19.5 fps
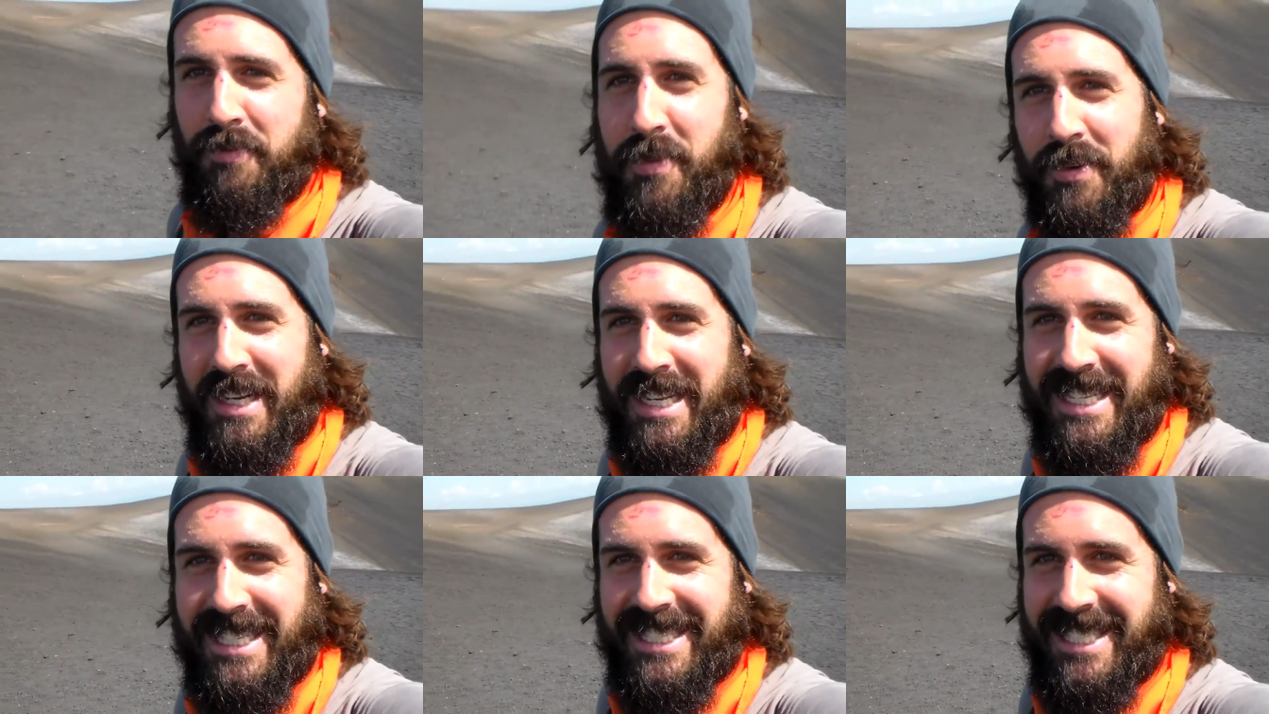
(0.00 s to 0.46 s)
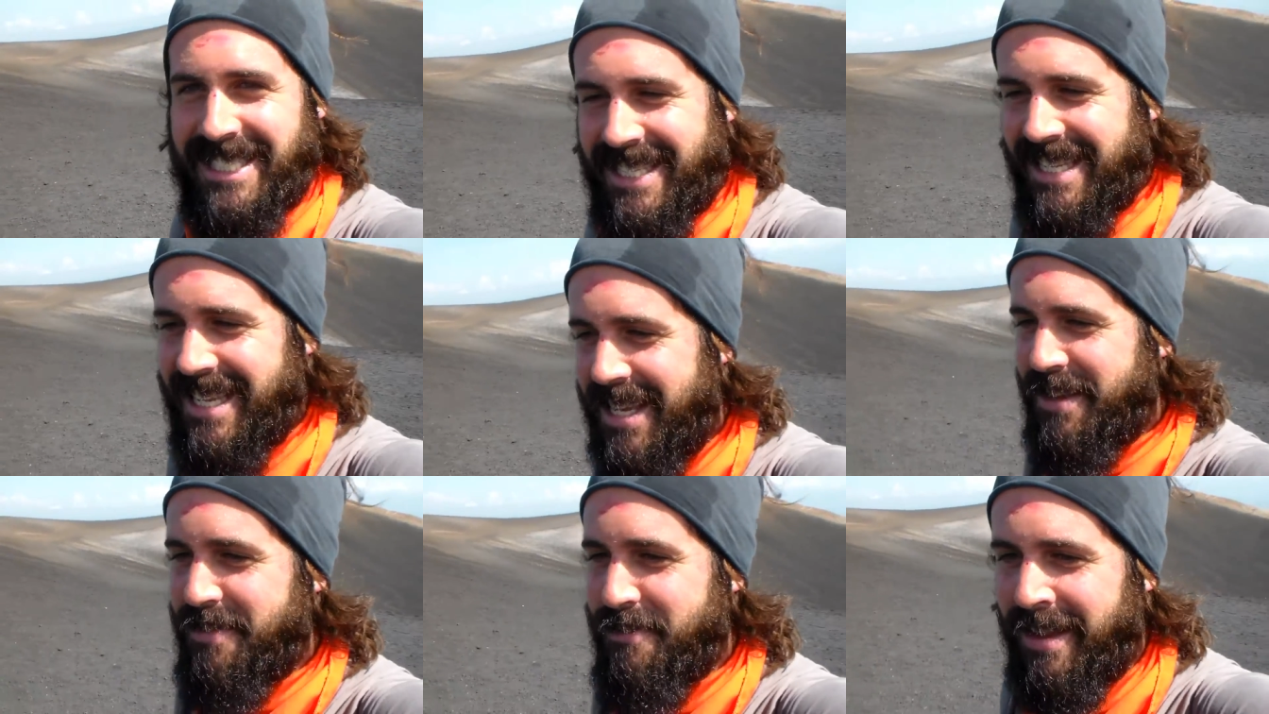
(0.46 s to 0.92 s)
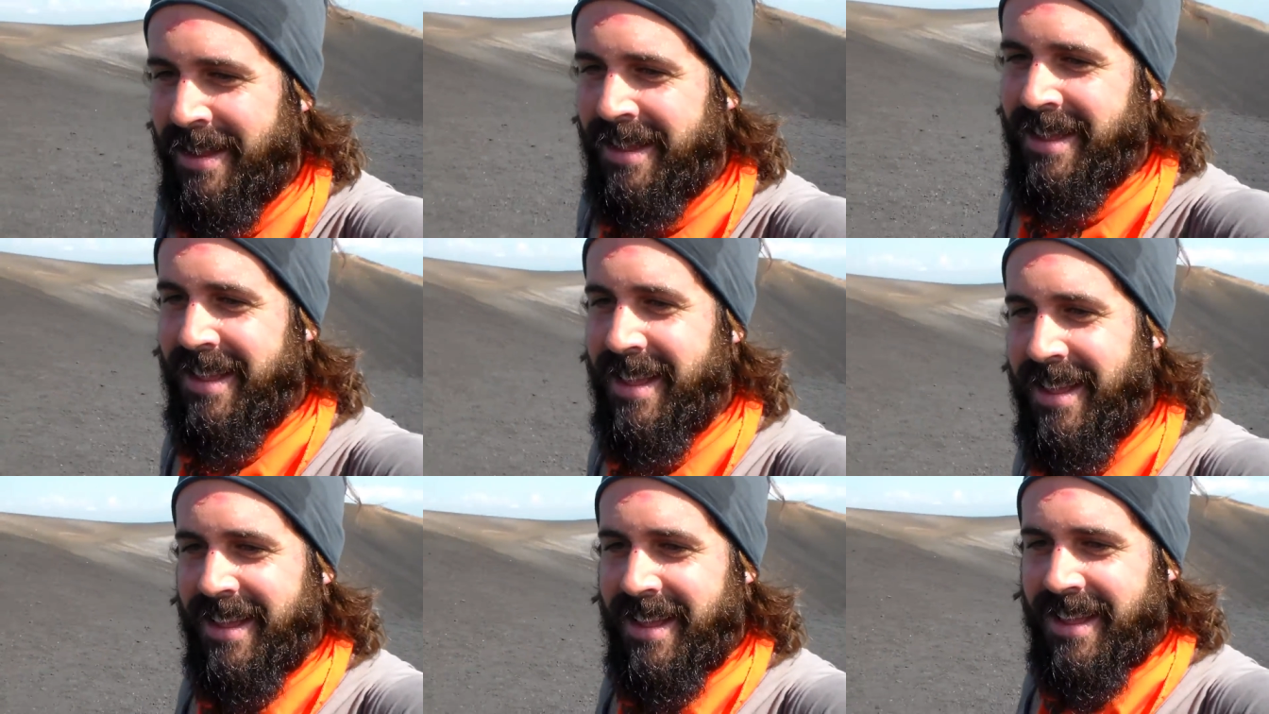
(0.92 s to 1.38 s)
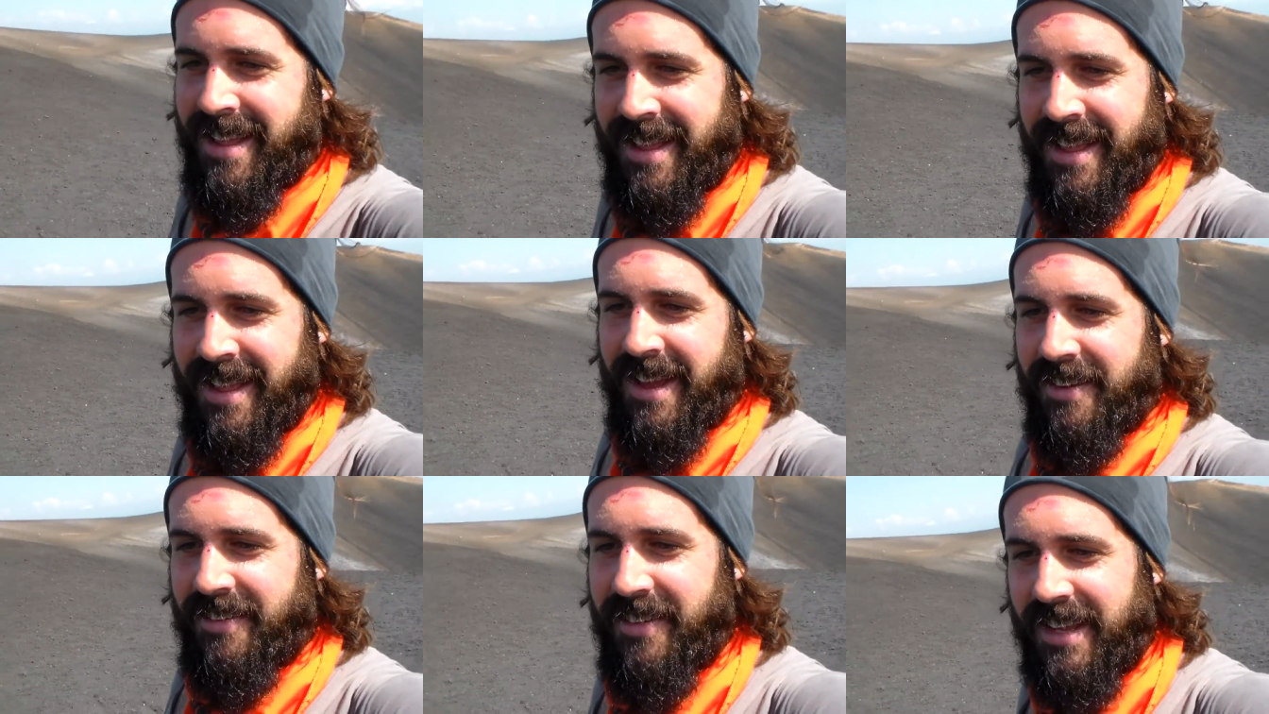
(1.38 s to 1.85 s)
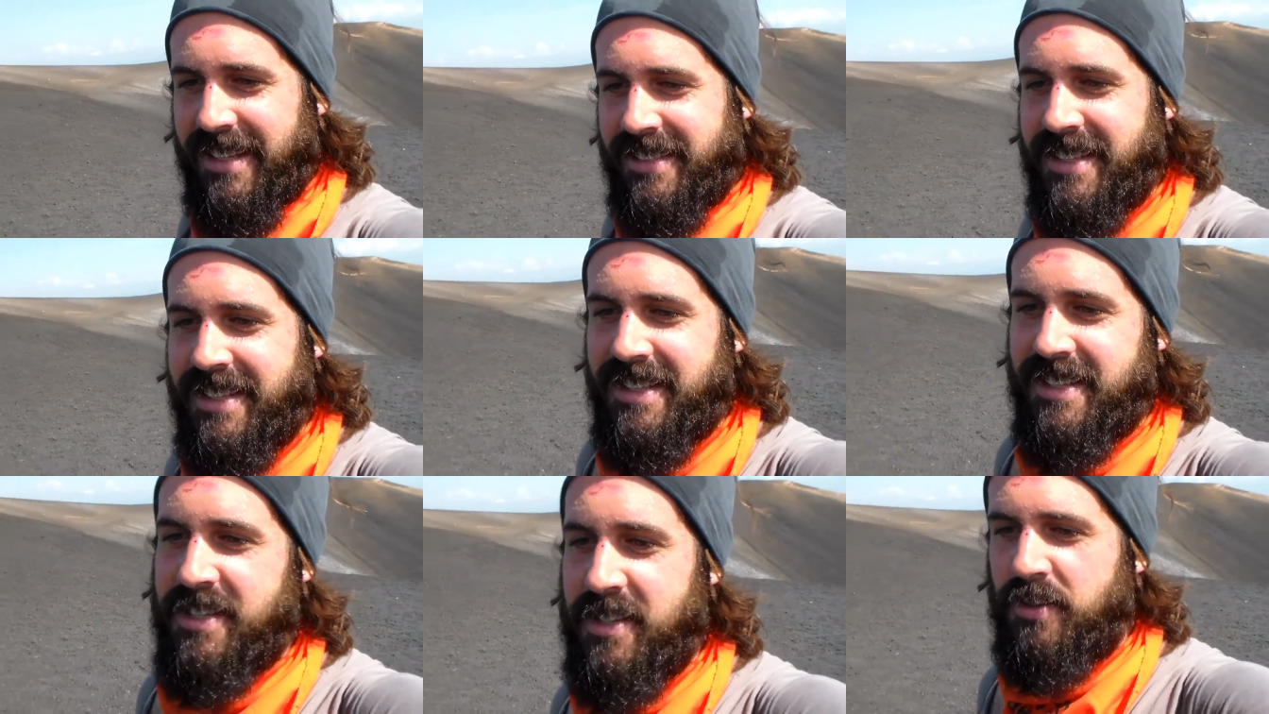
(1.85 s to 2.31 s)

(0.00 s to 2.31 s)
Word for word: Pretty steep. I'm guessing this